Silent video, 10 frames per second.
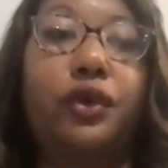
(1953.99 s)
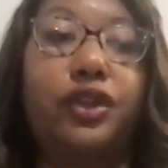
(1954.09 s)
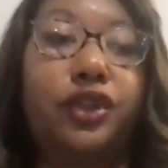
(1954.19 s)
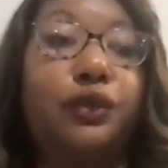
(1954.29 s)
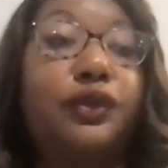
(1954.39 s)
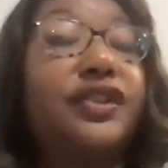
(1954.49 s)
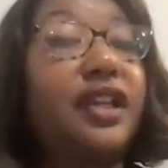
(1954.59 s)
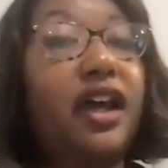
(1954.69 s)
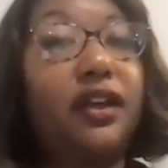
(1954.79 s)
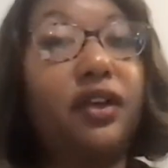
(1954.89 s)
too
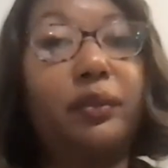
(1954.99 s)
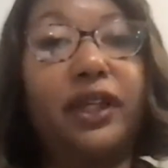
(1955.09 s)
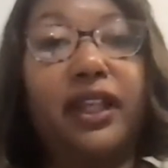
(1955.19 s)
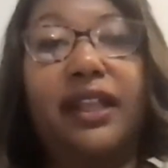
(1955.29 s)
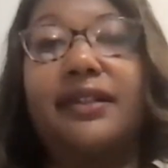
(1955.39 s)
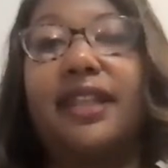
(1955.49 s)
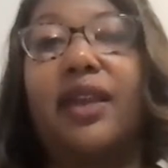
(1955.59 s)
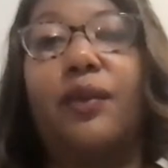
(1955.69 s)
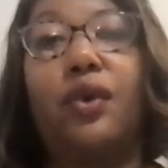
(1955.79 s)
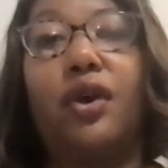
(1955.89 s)
subtle because
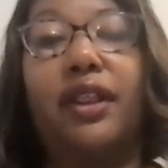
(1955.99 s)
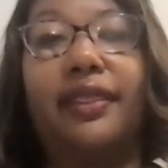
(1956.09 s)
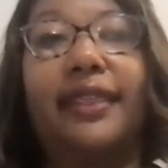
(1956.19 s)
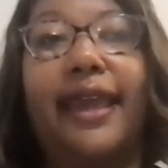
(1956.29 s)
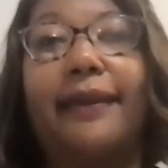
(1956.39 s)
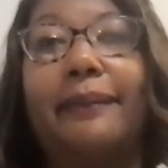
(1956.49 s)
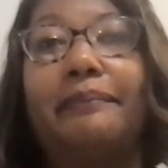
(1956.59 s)
they want that